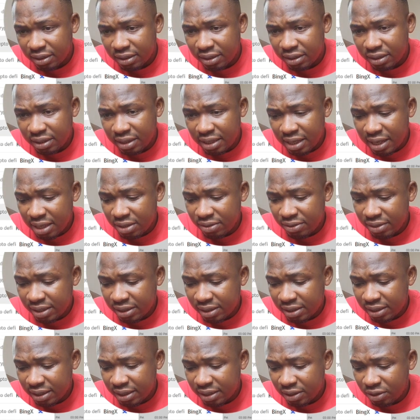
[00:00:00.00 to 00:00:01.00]

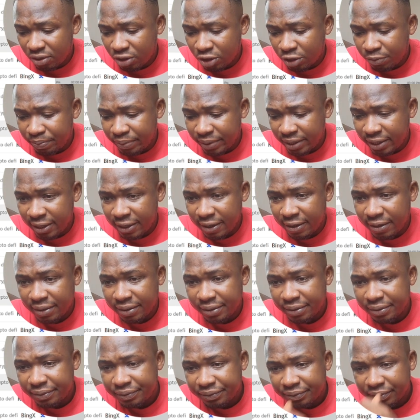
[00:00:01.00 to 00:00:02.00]
USDT.p.
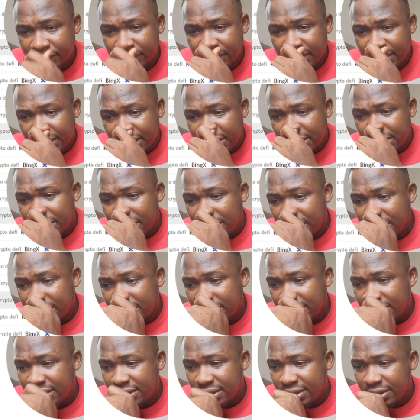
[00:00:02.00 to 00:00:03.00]

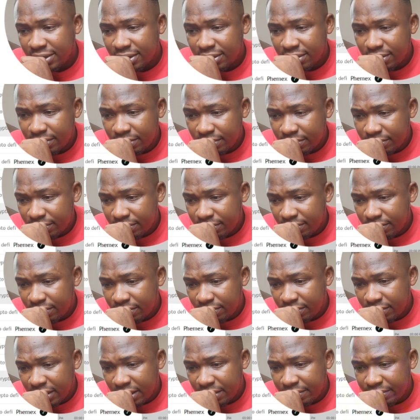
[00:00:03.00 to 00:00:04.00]
Let's see.
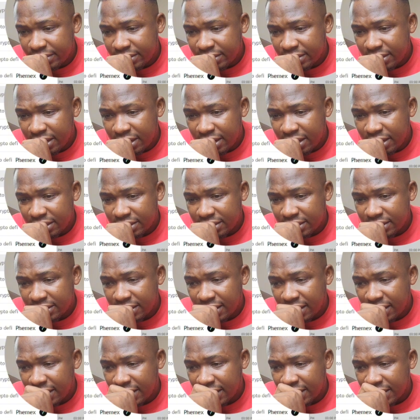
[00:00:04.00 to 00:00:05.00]
Bybit here. This
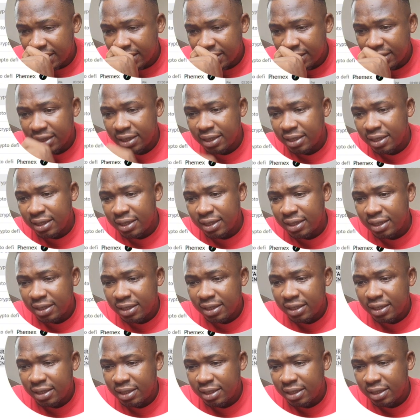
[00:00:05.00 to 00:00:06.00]
guy.
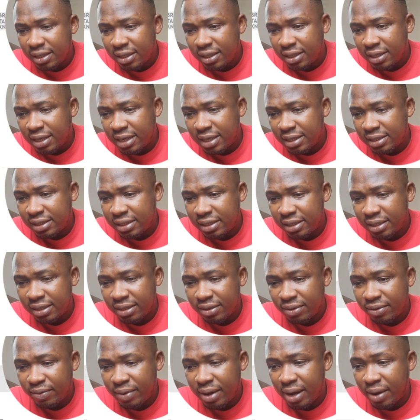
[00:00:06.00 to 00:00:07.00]
Let's
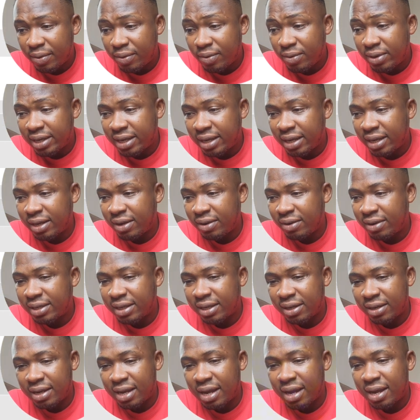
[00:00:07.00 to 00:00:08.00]
see. Wow. Okay.
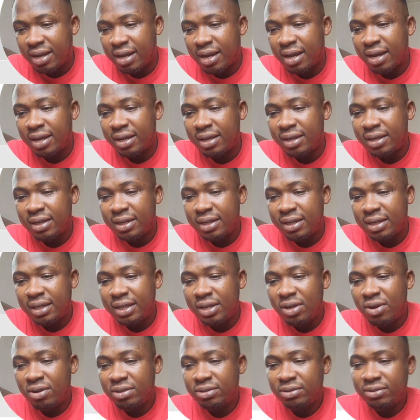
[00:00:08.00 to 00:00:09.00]
Yeah.
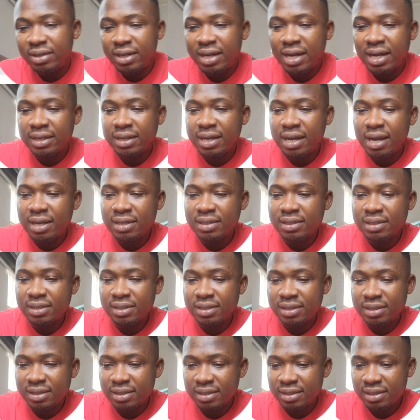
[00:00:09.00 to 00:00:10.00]
We got triggered,
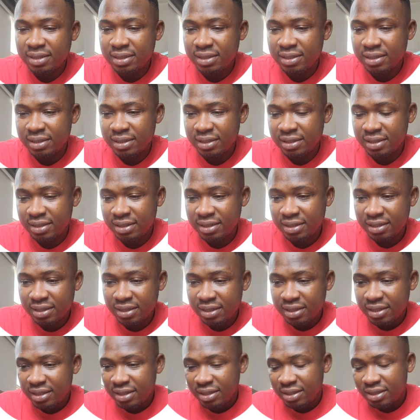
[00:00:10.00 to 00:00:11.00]
guys. This is it.
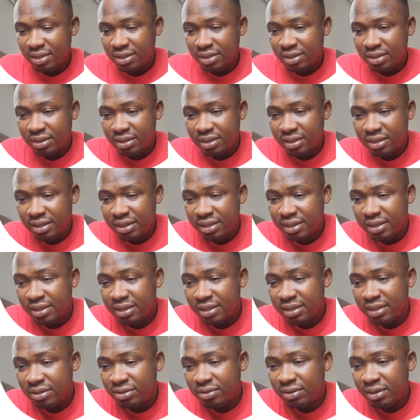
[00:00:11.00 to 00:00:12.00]
You see, this
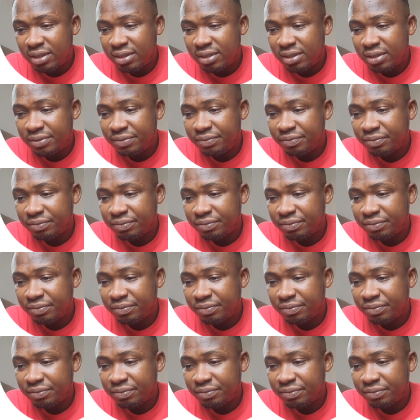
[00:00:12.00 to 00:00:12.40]
is the trade.